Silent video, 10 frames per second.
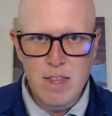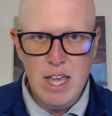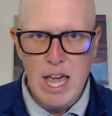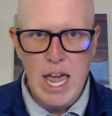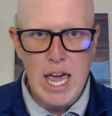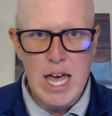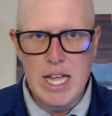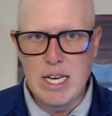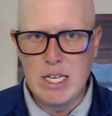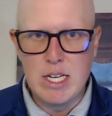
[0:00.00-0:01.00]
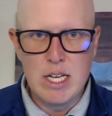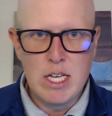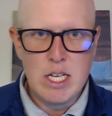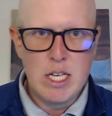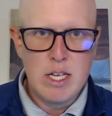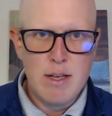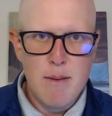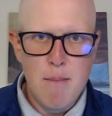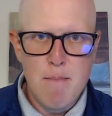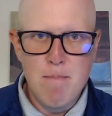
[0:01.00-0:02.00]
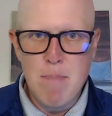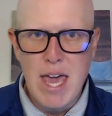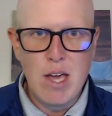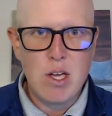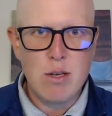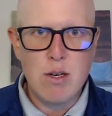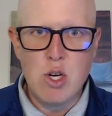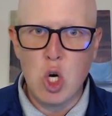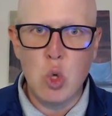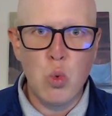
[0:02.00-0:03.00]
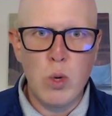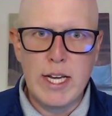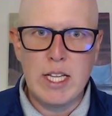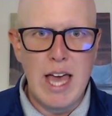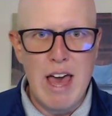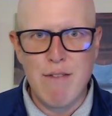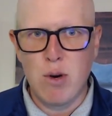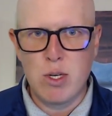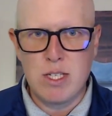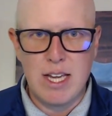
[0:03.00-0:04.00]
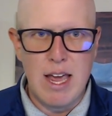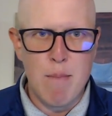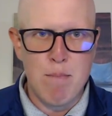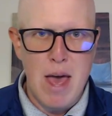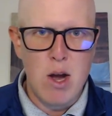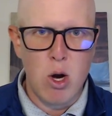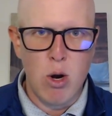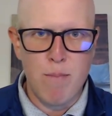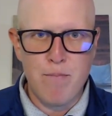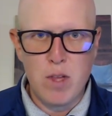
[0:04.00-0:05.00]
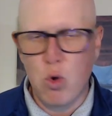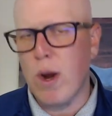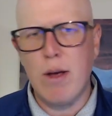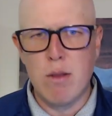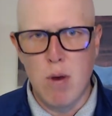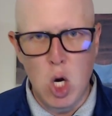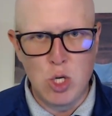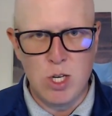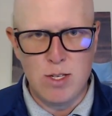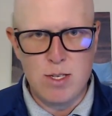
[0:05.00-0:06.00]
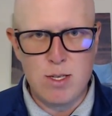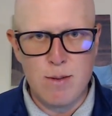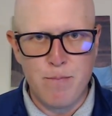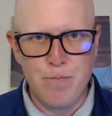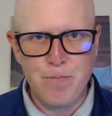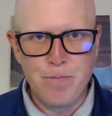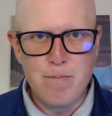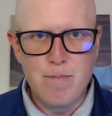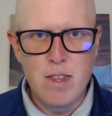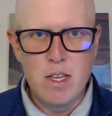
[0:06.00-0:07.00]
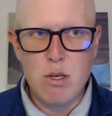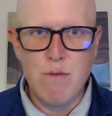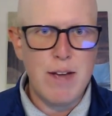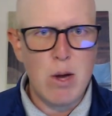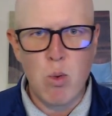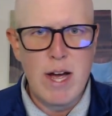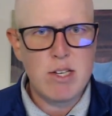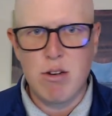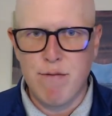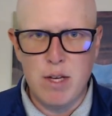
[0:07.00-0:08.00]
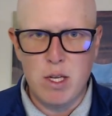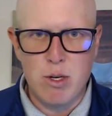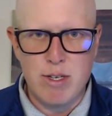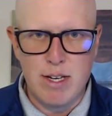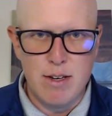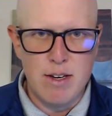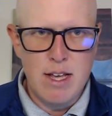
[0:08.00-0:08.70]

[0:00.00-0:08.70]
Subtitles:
and make no real effort to get better around the margins. You found roster fillers in